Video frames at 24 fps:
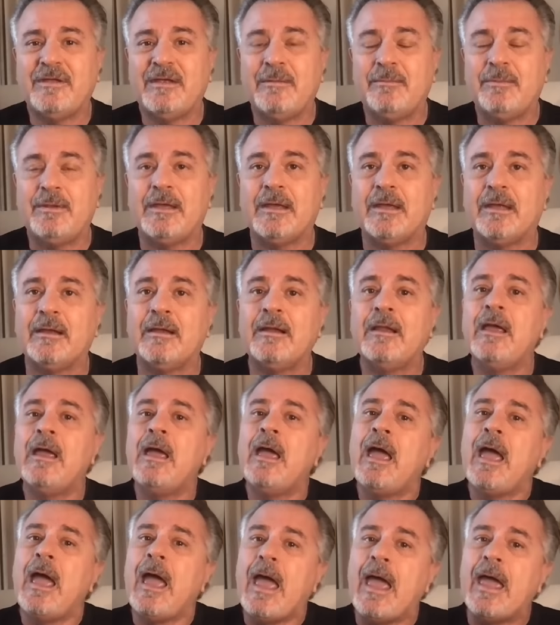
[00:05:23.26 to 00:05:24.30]
T B N.
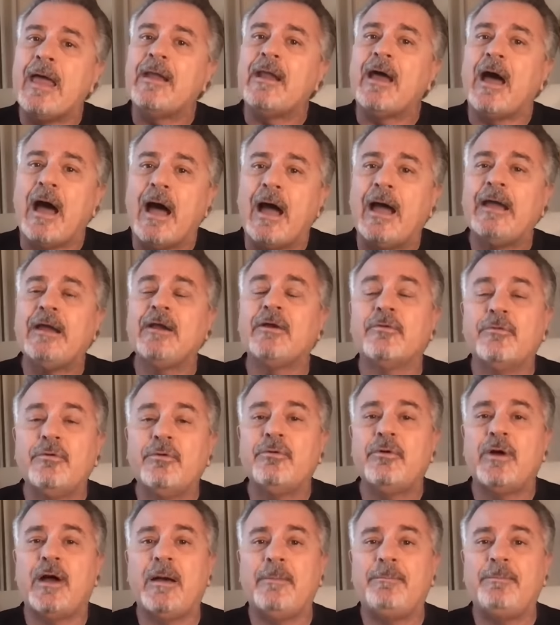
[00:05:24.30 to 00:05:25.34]
And I
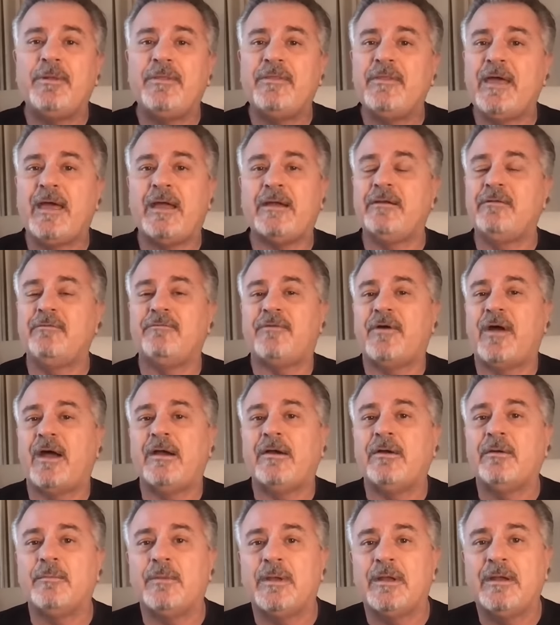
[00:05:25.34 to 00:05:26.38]
grew up in that
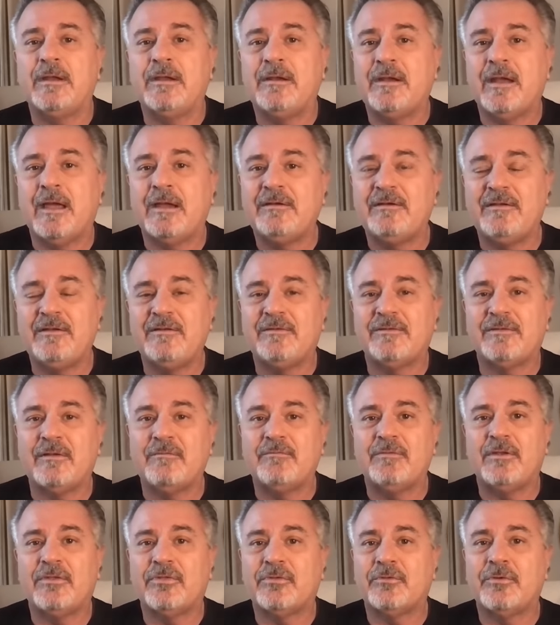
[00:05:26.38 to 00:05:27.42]
environment. In nineteen
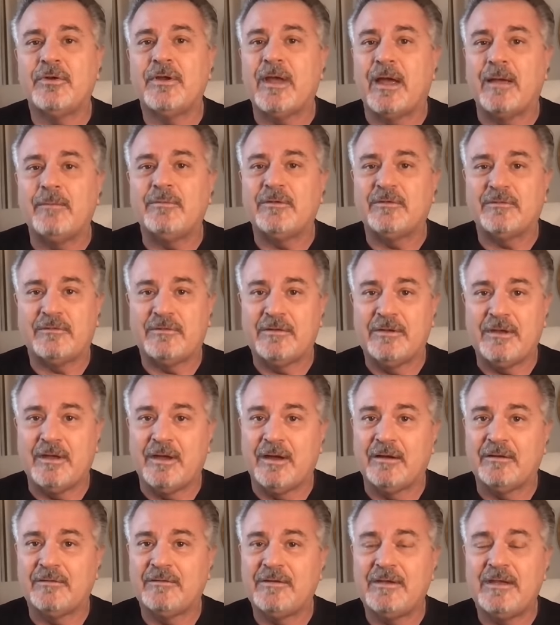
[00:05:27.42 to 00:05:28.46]
seventy-three, I'm just a
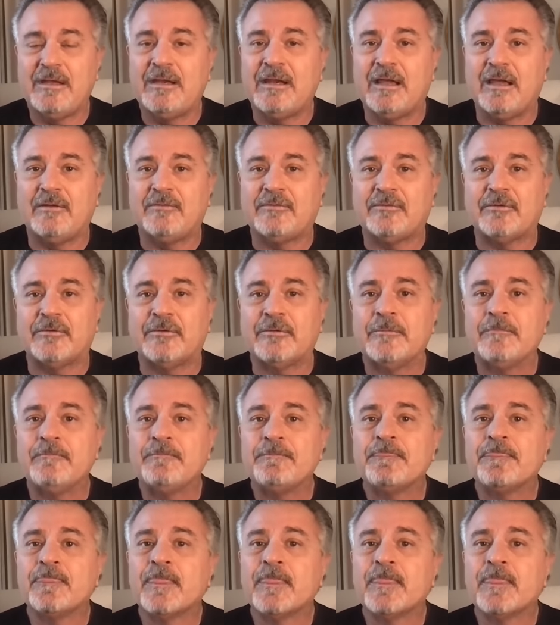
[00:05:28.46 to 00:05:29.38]
young teenager.